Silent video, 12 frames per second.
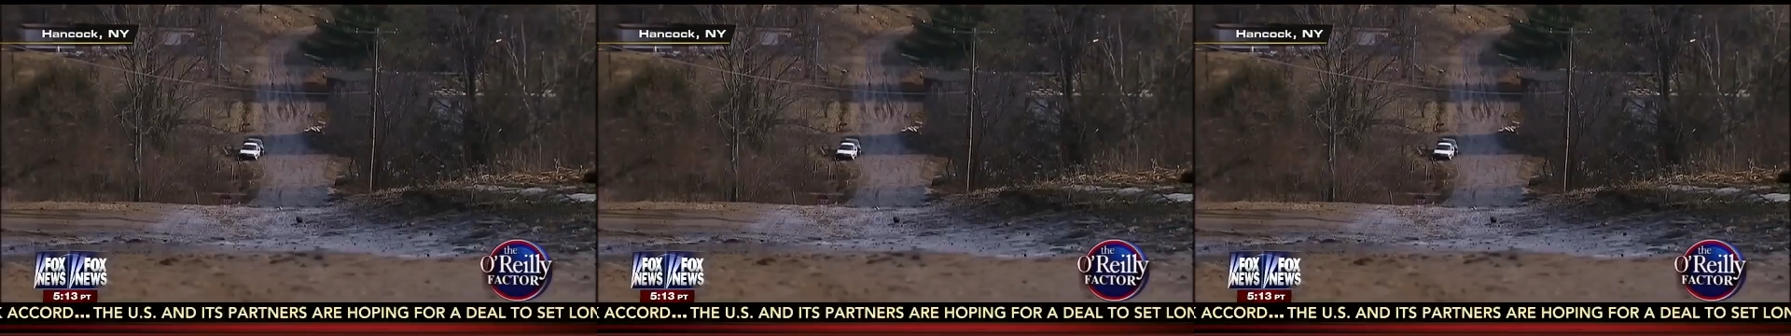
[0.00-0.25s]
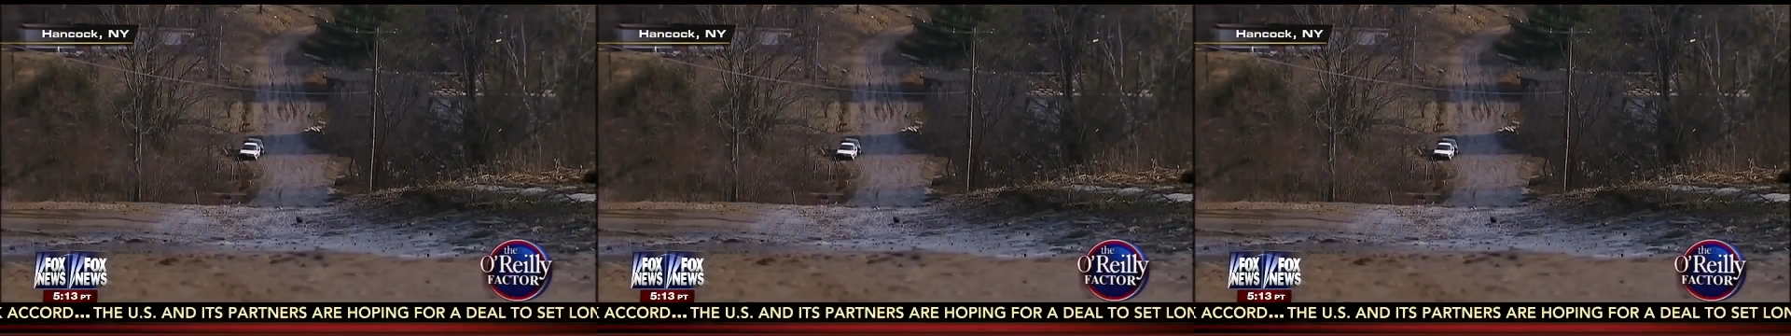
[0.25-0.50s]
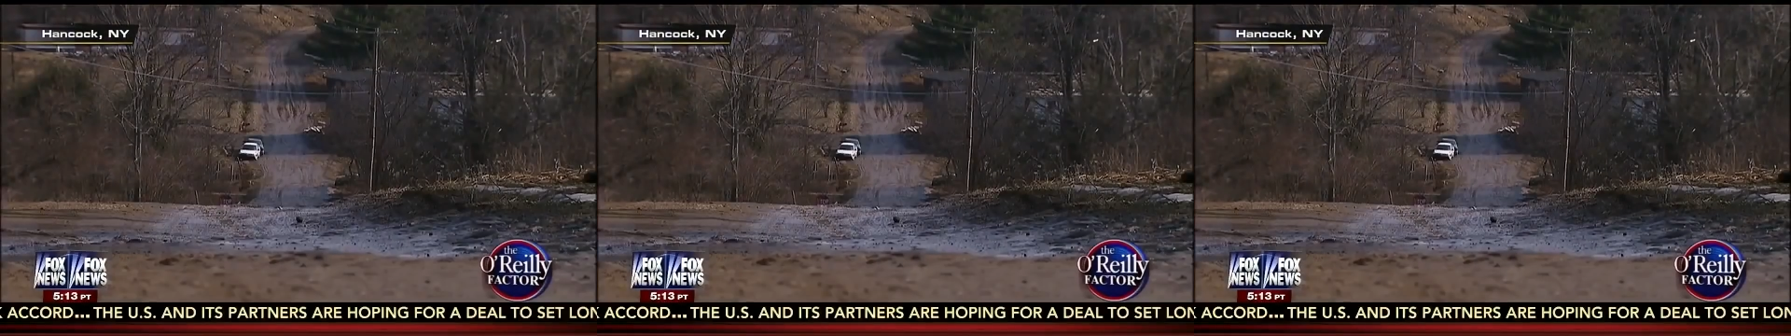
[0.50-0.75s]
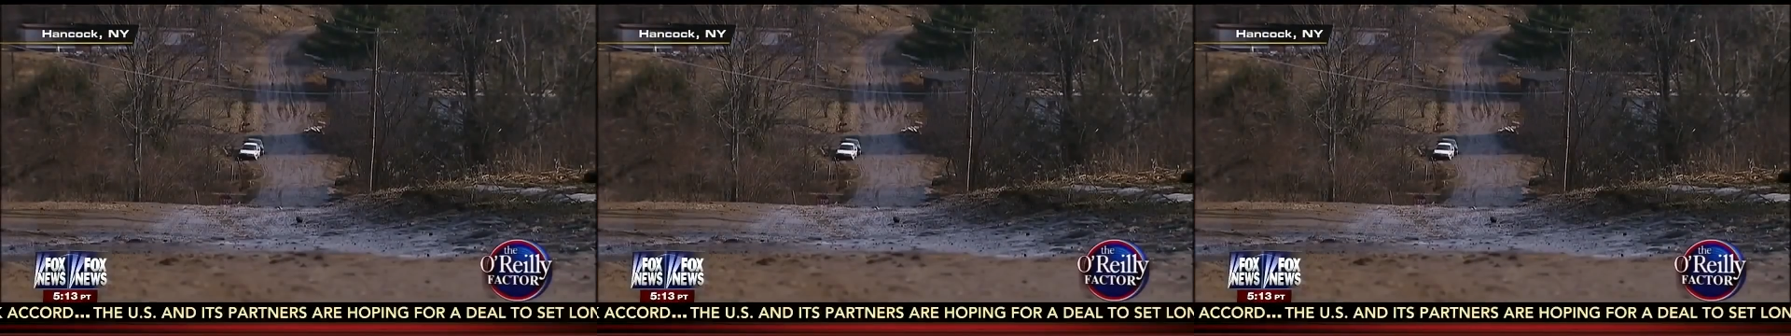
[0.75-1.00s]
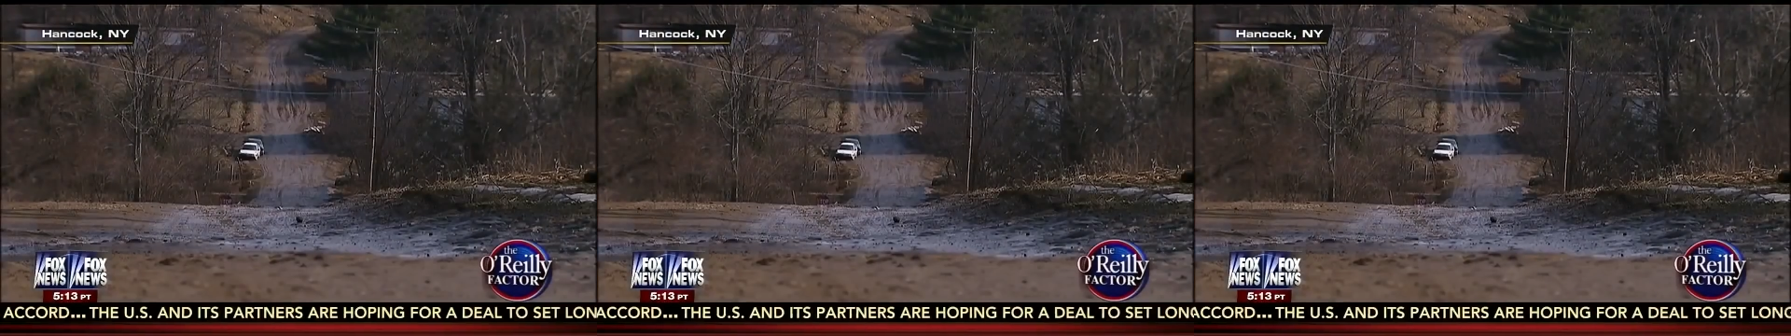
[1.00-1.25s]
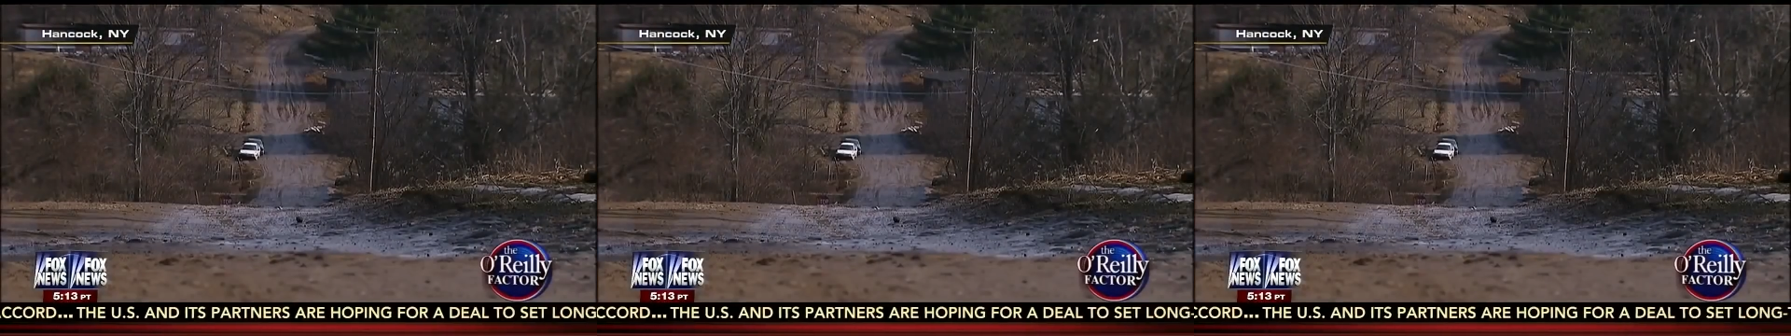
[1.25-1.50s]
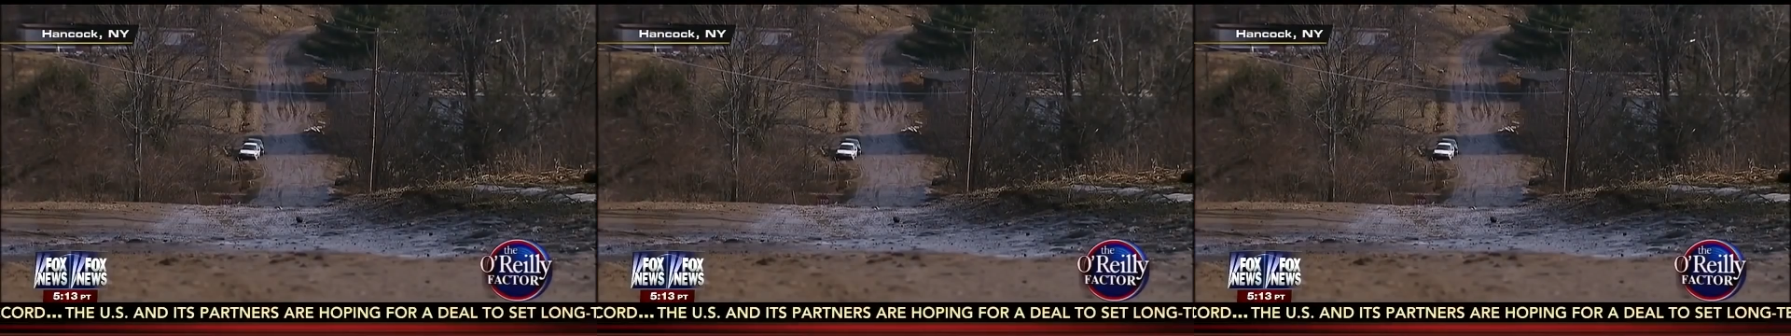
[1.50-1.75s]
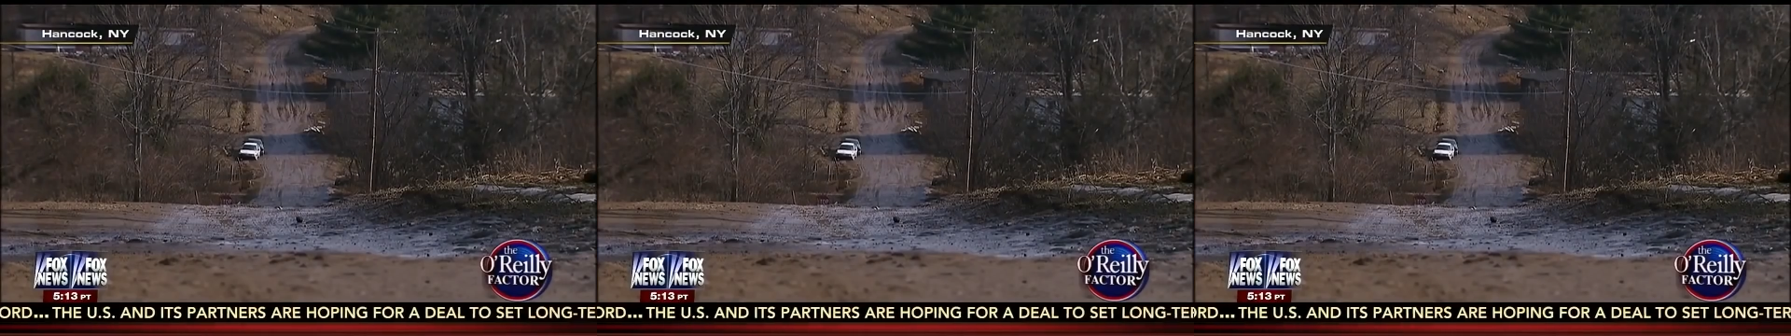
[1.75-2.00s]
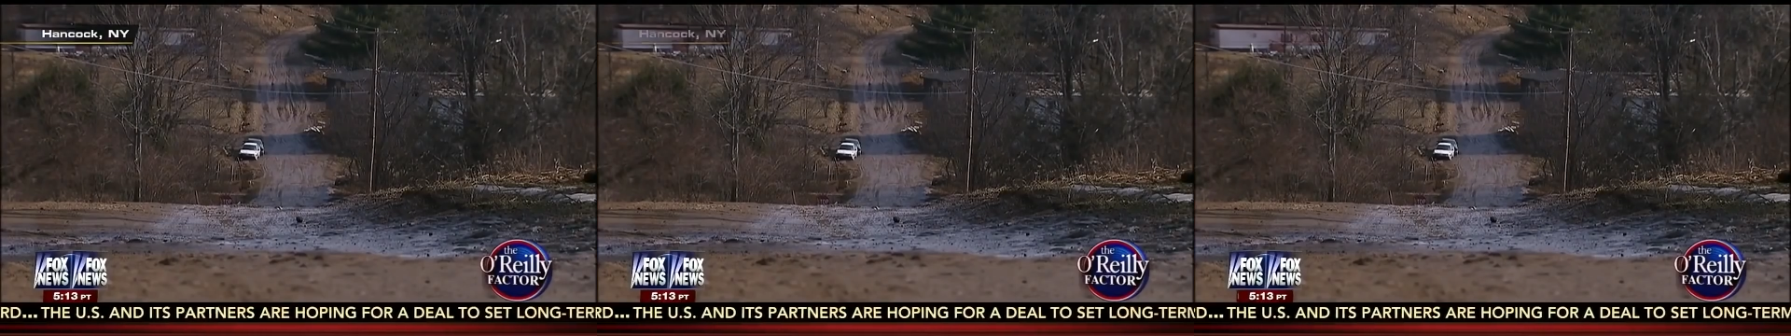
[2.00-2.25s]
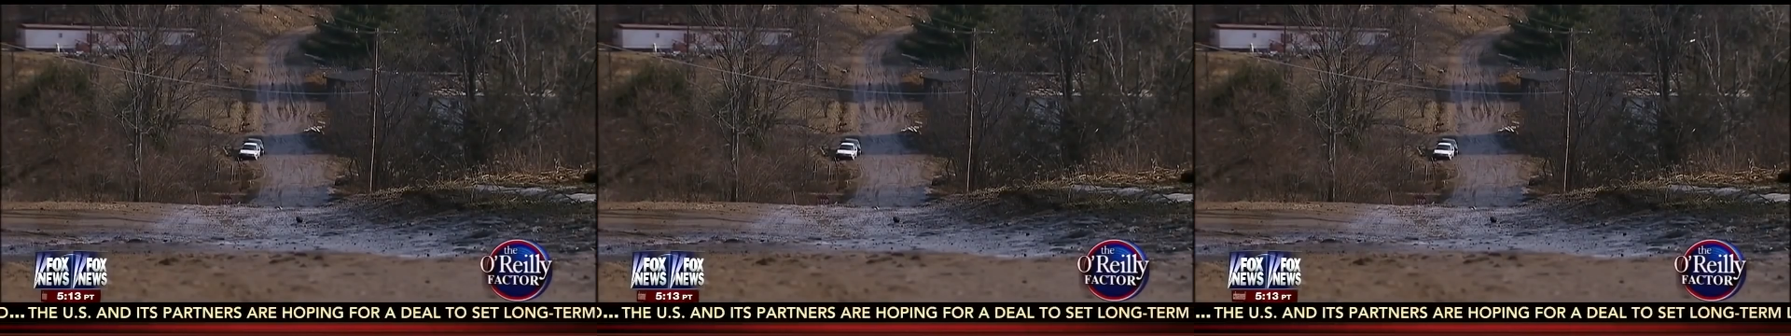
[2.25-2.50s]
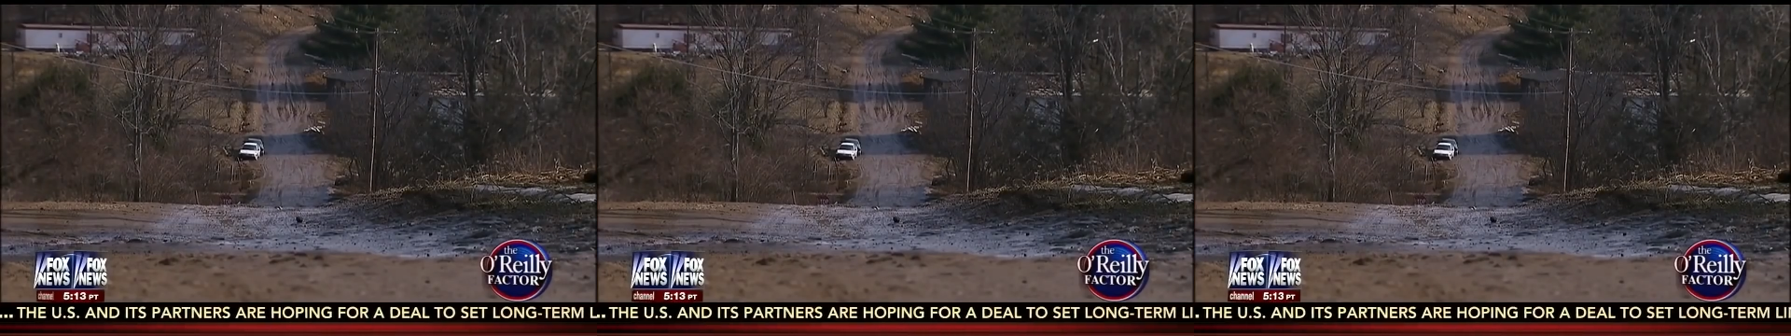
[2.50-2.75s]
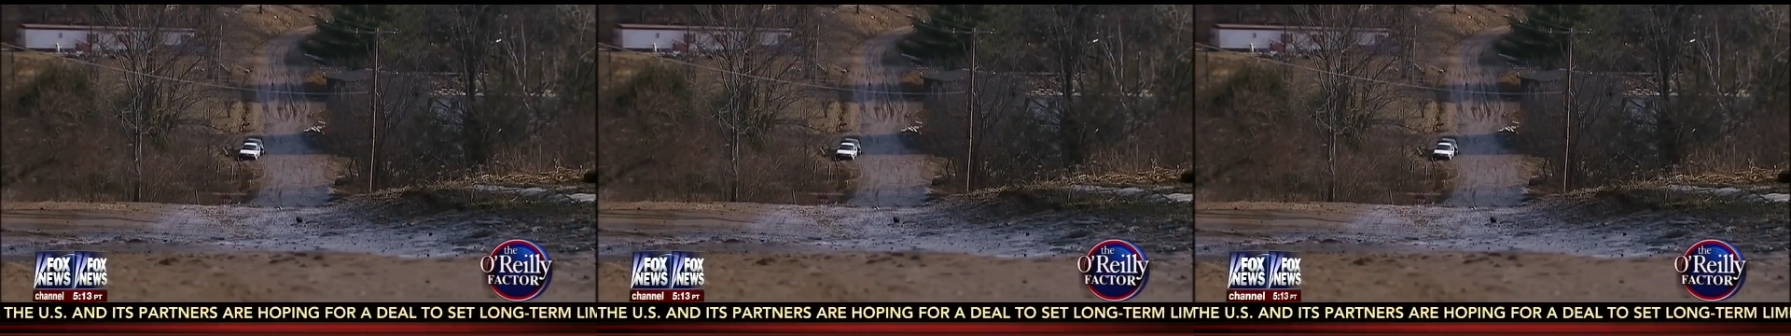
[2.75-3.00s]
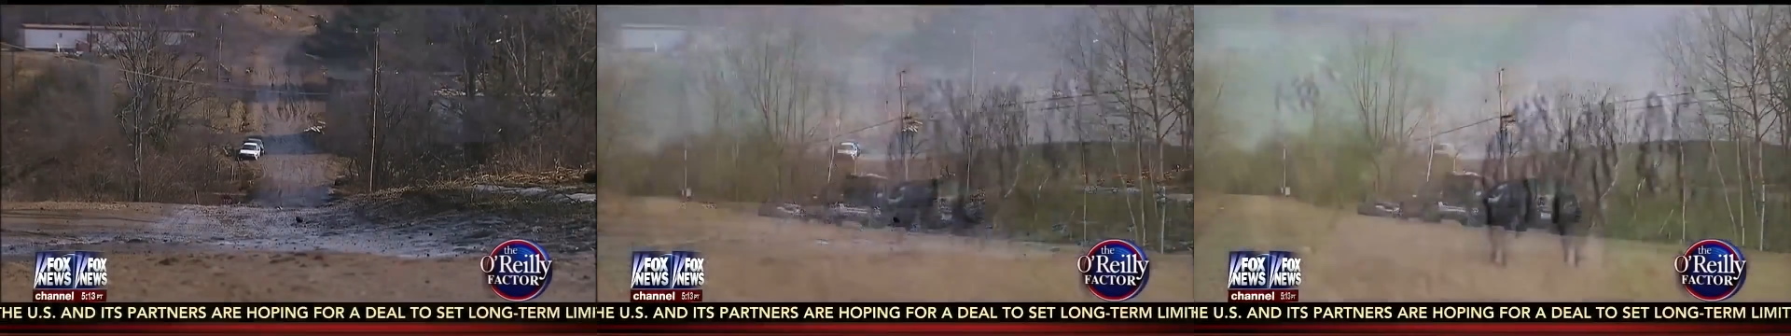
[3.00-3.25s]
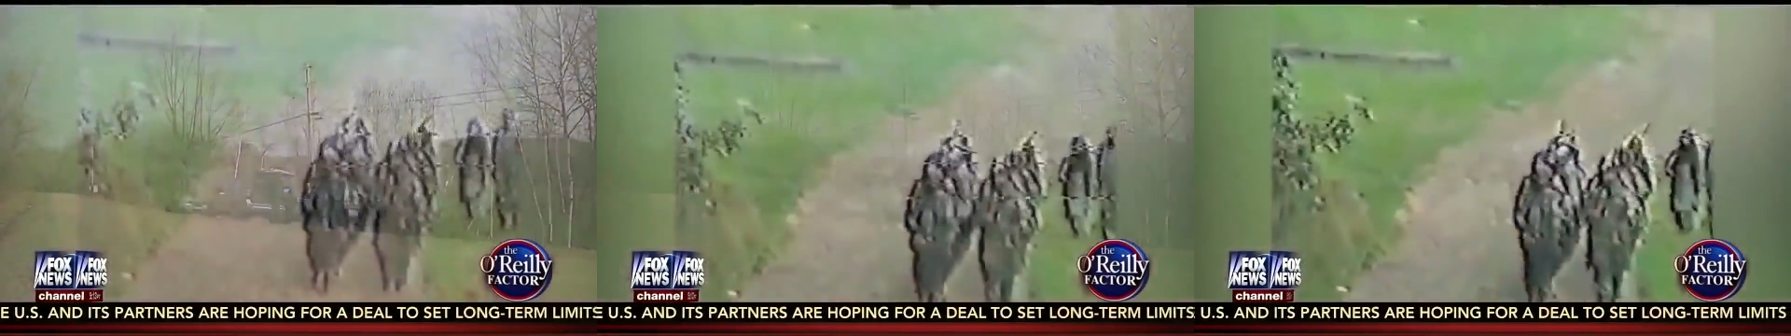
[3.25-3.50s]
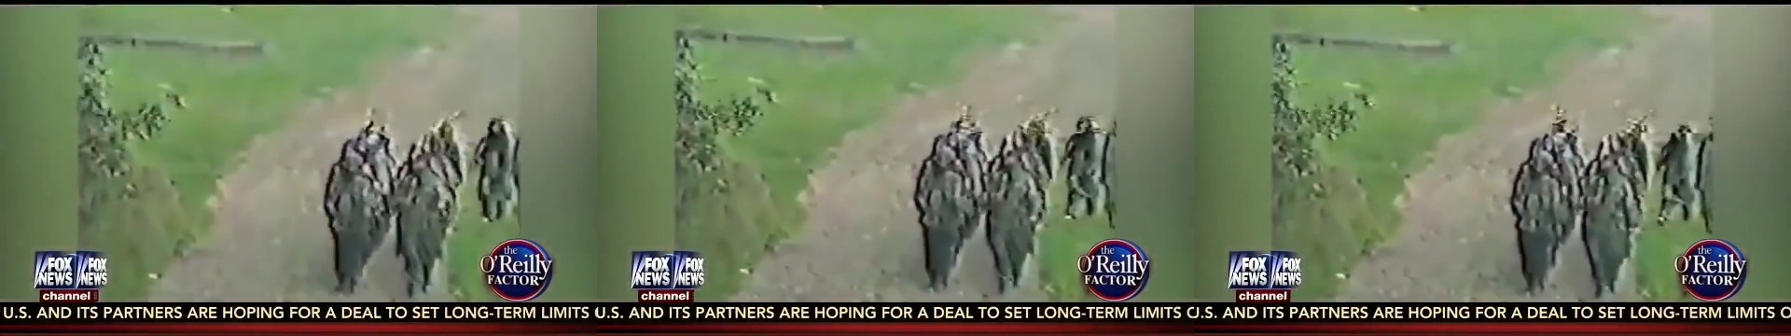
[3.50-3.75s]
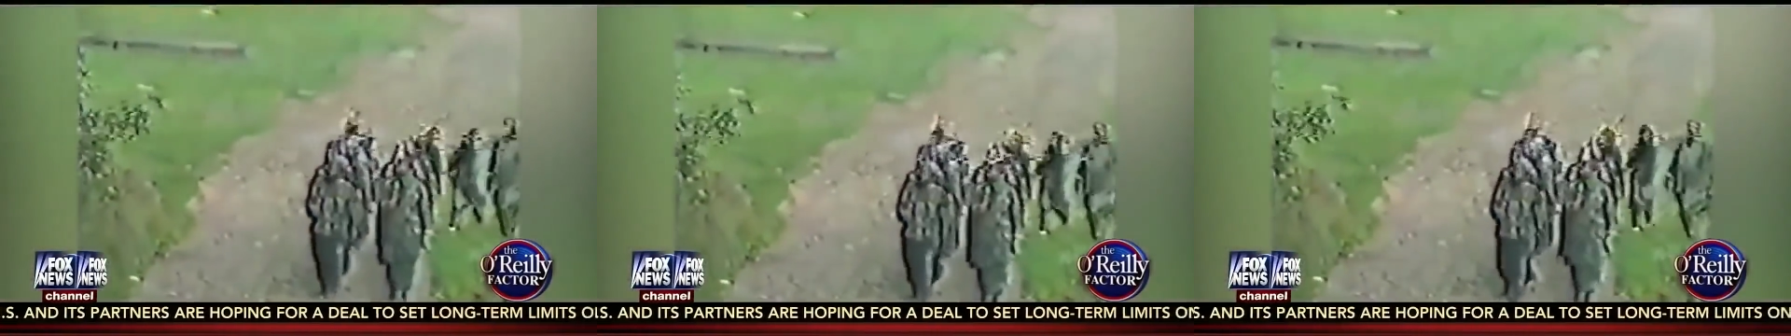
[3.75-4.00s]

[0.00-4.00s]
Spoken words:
(no speaker visible)